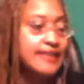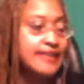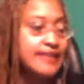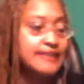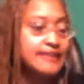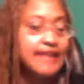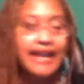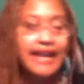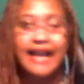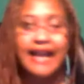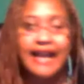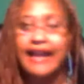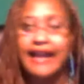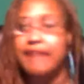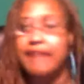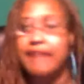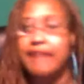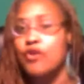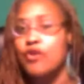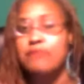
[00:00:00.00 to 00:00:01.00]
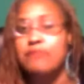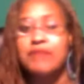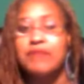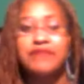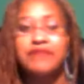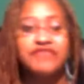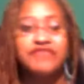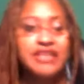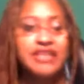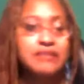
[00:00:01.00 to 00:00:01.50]
that said things like I got
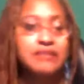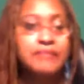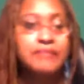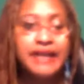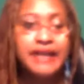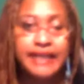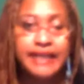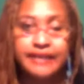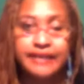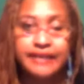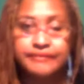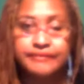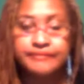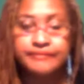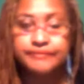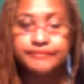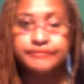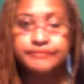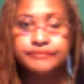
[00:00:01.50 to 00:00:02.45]
more month than the money.